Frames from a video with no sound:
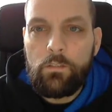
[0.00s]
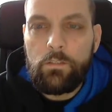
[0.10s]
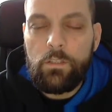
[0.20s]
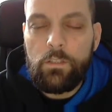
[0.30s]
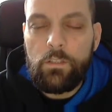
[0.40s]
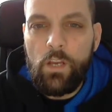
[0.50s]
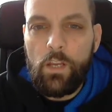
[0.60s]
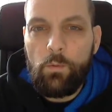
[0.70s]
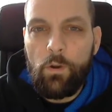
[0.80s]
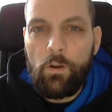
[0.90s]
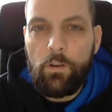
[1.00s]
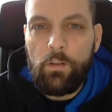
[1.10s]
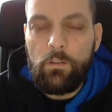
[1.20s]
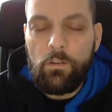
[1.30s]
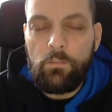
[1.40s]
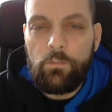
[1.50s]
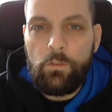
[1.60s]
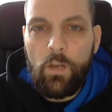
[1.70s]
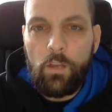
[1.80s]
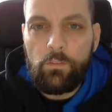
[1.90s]
since January of
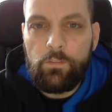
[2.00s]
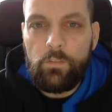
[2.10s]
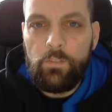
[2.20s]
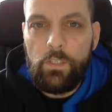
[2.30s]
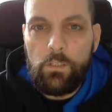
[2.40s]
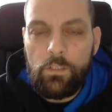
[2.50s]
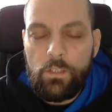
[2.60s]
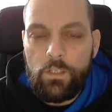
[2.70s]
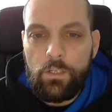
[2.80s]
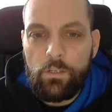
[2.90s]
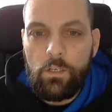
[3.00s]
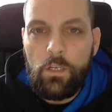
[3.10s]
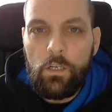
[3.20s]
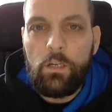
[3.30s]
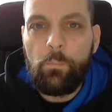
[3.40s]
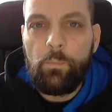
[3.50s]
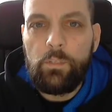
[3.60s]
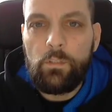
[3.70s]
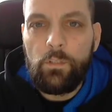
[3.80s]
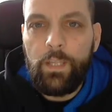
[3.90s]
2015 of this year up
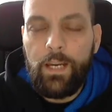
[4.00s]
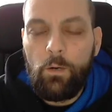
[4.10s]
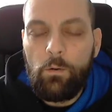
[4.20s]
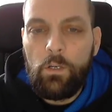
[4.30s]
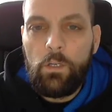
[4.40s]
until now.